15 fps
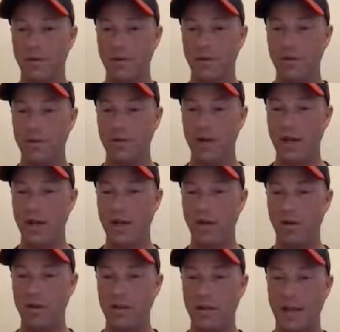Jake, you're
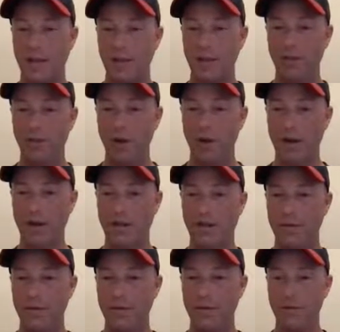exactly right.
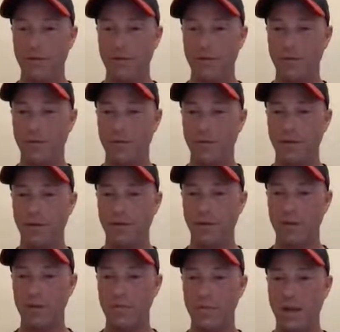
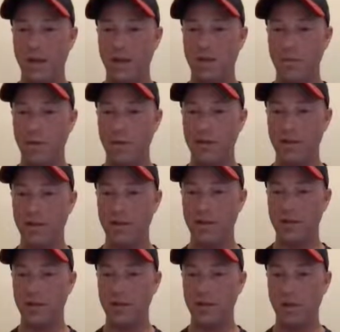Risk management
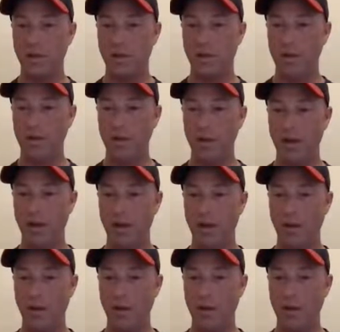is always ongoing.